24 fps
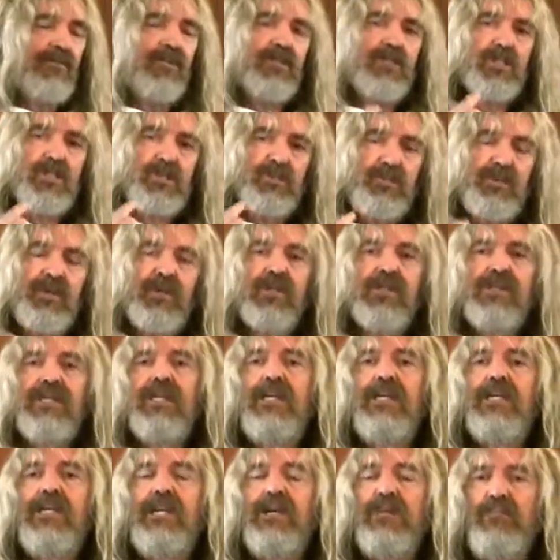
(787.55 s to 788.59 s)
the spirit
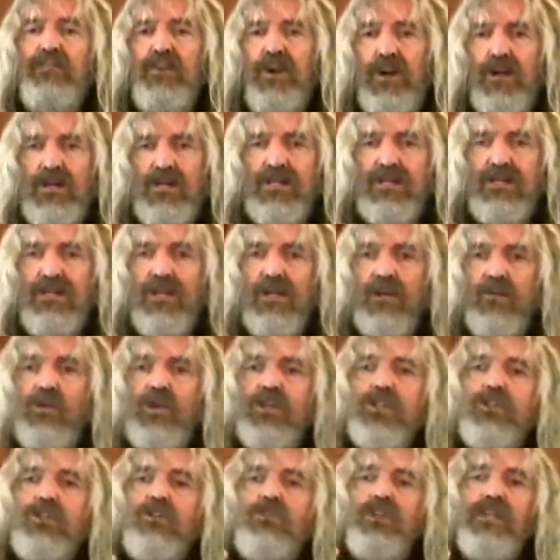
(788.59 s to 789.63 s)
impulse
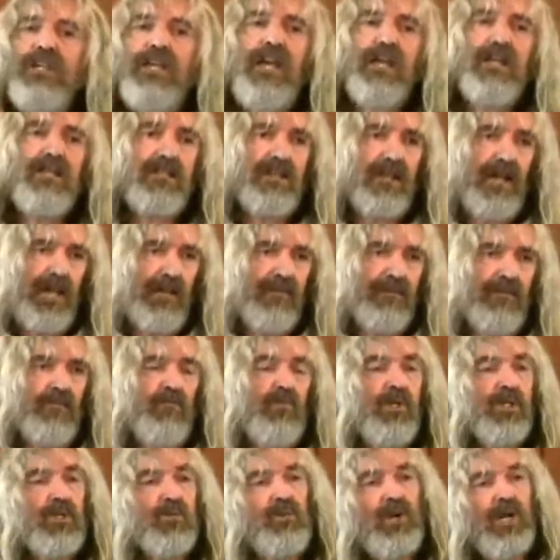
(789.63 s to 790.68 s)
which creates life and
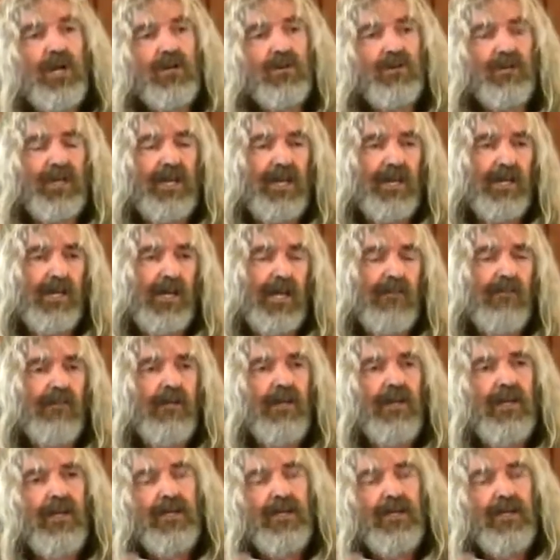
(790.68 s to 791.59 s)
which will create life,